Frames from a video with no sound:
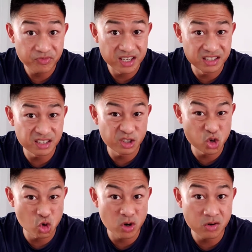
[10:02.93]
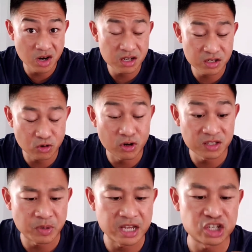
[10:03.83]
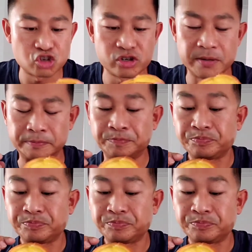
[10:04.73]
Is this a short crust pastry?